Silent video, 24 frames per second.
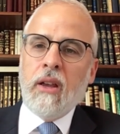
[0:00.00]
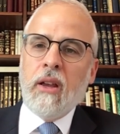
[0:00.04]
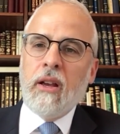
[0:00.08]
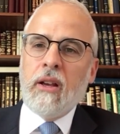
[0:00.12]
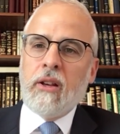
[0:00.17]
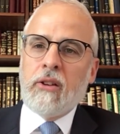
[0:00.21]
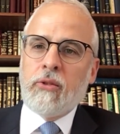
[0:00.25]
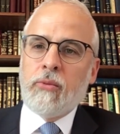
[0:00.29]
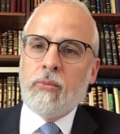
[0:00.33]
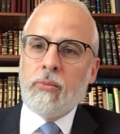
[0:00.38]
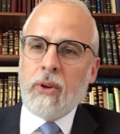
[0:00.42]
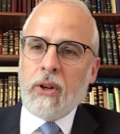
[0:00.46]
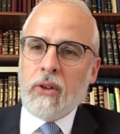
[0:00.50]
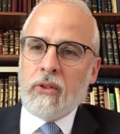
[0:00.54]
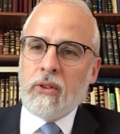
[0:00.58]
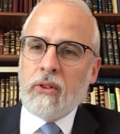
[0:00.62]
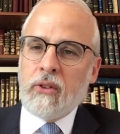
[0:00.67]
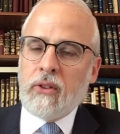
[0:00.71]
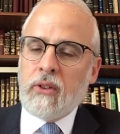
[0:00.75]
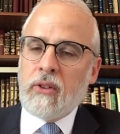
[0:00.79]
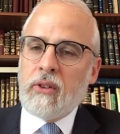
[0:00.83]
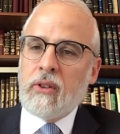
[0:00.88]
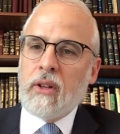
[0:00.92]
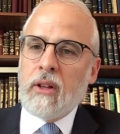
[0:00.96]

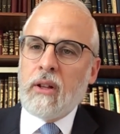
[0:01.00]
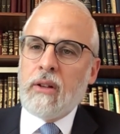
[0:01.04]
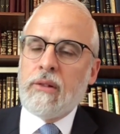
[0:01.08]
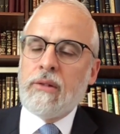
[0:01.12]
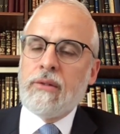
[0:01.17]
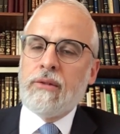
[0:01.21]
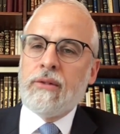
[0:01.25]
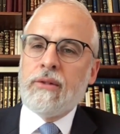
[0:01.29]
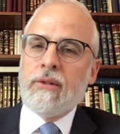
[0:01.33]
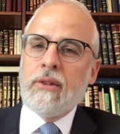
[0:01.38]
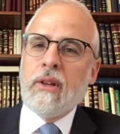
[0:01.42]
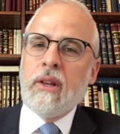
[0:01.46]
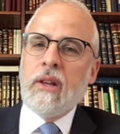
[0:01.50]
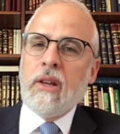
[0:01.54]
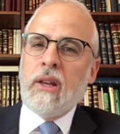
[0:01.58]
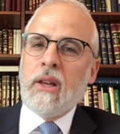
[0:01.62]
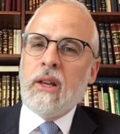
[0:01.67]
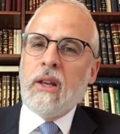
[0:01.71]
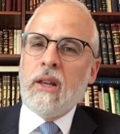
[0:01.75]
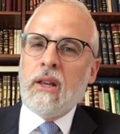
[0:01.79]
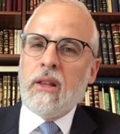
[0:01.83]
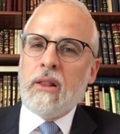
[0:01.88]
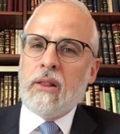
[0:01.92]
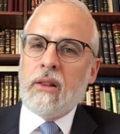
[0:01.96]
expresses itself
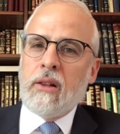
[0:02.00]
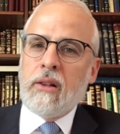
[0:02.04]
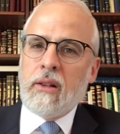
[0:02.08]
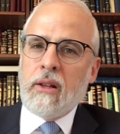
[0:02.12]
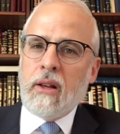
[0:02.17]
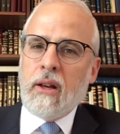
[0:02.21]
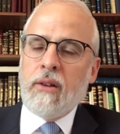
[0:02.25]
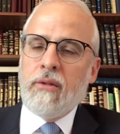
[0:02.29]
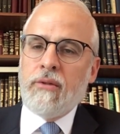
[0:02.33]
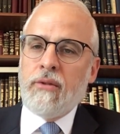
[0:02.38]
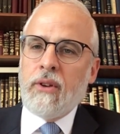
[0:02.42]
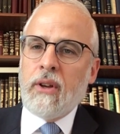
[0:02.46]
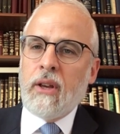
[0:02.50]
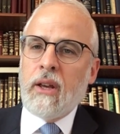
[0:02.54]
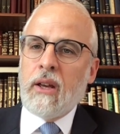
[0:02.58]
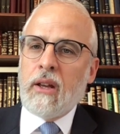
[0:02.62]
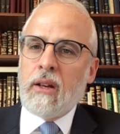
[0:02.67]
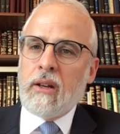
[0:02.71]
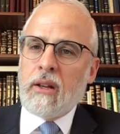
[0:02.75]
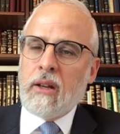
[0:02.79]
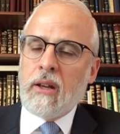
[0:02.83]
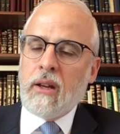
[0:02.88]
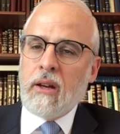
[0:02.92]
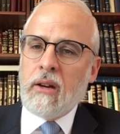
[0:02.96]
in the love
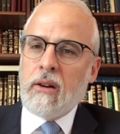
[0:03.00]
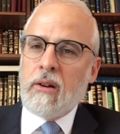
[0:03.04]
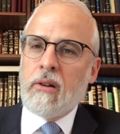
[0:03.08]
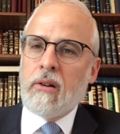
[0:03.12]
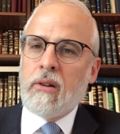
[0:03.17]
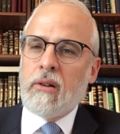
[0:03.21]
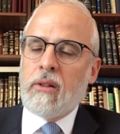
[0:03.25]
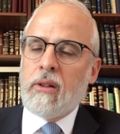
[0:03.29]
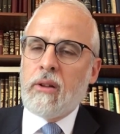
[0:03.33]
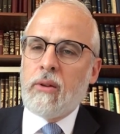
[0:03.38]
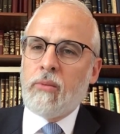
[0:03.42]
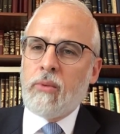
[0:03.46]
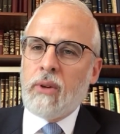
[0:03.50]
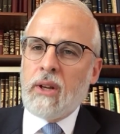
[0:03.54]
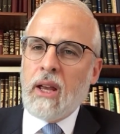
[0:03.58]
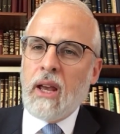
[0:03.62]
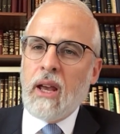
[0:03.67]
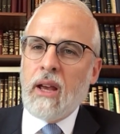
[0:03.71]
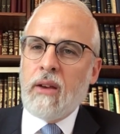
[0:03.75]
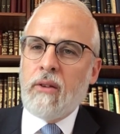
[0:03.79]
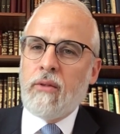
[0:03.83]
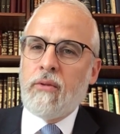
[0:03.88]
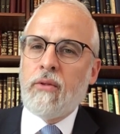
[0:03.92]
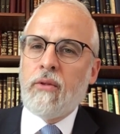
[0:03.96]
and care that we
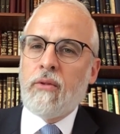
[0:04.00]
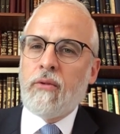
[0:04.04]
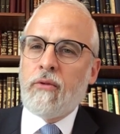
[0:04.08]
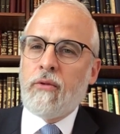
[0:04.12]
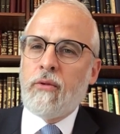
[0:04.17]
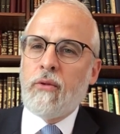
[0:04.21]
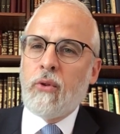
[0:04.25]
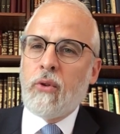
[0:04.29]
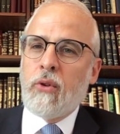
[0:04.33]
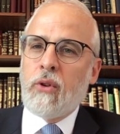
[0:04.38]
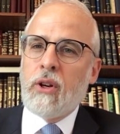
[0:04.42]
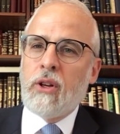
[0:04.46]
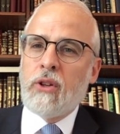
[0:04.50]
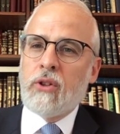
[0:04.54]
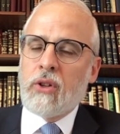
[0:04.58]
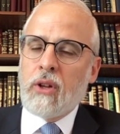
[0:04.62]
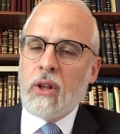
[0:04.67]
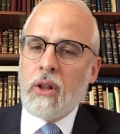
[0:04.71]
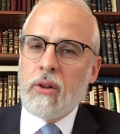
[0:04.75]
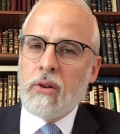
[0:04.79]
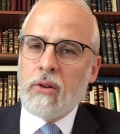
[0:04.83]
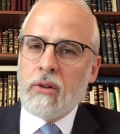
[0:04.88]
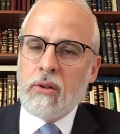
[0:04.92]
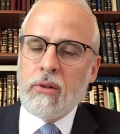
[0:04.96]
have for each
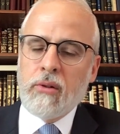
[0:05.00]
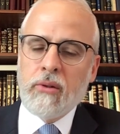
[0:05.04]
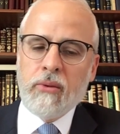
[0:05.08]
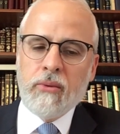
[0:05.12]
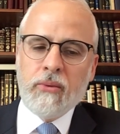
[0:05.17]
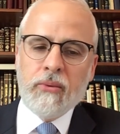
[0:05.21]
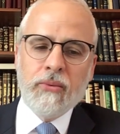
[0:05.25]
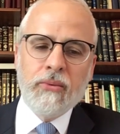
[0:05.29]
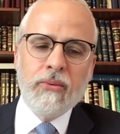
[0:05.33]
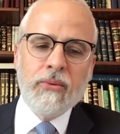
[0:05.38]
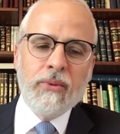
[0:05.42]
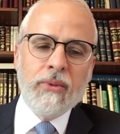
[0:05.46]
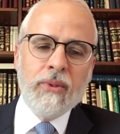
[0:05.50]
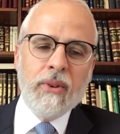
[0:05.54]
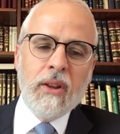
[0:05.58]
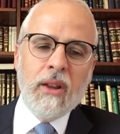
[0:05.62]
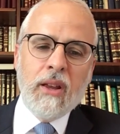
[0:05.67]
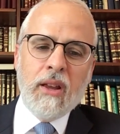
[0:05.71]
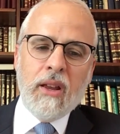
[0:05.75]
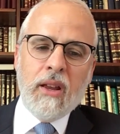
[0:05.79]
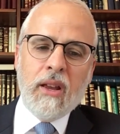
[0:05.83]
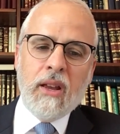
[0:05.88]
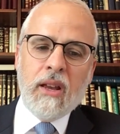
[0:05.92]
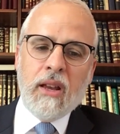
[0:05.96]
other.
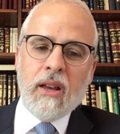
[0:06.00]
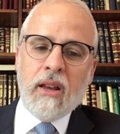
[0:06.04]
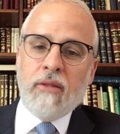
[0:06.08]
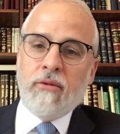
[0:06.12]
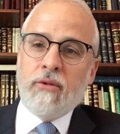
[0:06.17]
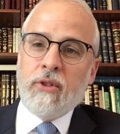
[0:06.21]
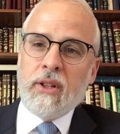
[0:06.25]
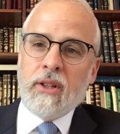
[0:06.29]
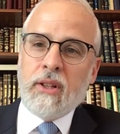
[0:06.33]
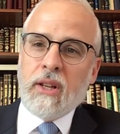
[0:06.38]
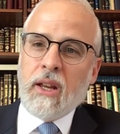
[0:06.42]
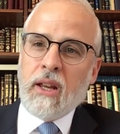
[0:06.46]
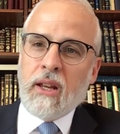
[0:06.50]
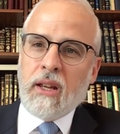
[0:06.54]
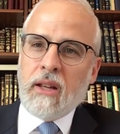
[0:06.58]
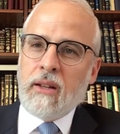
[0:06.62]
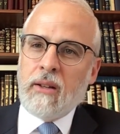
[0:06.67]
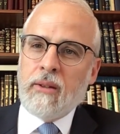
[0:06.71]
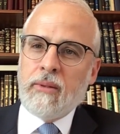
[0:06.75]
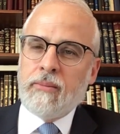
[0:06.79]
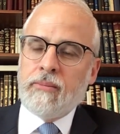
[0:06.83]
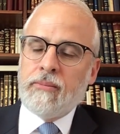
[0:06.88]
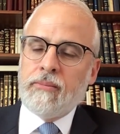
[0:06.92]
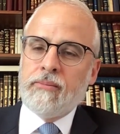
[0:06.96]
Every
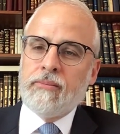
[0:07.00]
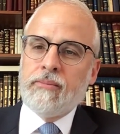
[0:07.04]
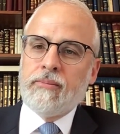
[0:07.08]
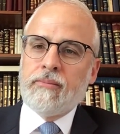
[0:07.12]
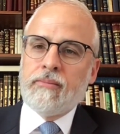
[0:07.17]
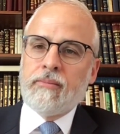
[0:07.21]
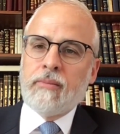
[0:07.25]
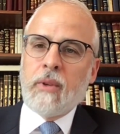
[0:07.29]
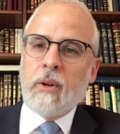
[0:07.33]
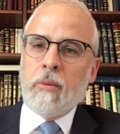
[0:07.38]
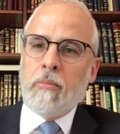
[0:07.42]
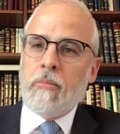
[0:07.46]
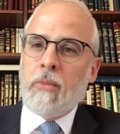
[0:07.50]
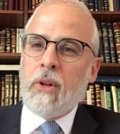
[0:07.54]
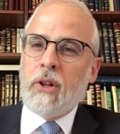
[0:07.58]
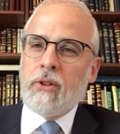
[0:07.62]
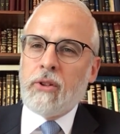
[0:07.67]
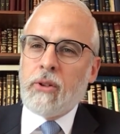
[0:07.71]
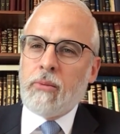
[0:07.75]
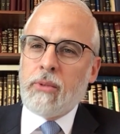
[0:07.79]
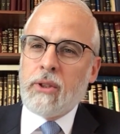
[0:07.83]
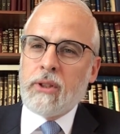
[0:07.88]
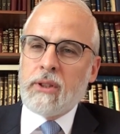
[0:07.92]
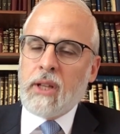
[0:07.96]
day,
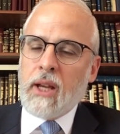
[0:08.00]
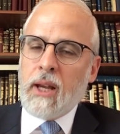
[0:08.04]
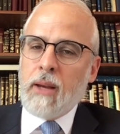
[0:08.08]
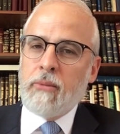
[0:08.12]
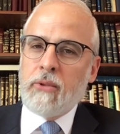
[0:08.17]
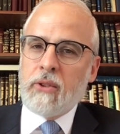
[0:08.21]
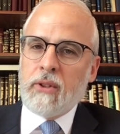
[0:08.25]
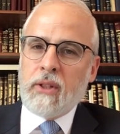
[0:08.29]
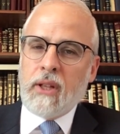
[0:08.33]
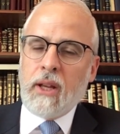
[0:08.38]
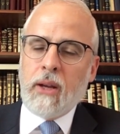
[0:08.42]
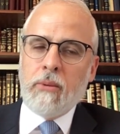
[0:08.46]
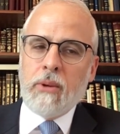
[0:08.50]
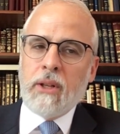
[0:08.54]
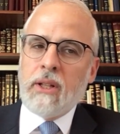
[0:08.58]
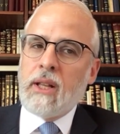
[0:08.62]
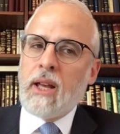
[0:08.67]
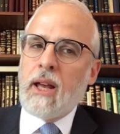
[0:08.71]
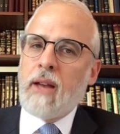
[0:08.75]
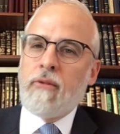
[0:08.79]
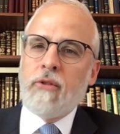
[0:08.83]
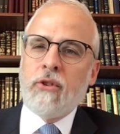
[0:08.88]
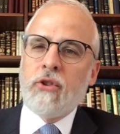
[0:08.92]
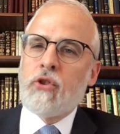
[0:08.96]
multiple times a day, we
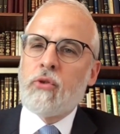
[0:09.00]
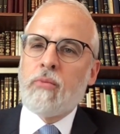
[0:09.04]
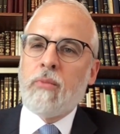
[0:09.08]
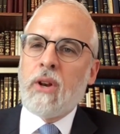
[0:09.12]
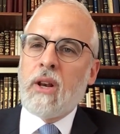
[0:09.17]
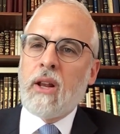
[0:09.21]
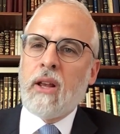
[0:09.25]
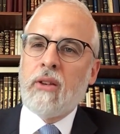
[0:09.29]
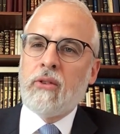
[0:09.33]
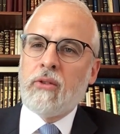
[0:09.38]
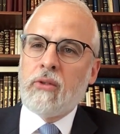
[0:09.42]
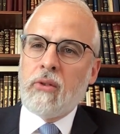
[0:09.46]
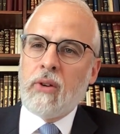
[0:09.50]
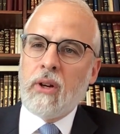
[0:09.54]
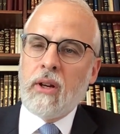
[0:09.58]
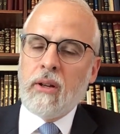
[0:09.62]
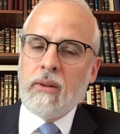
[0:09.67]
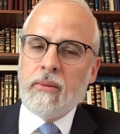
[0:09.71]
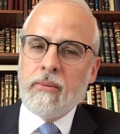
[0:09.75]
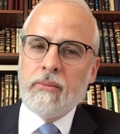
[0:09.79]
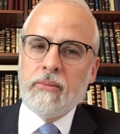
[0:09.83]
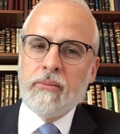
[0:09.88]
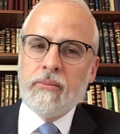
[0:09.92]
daven Shemona Esrei.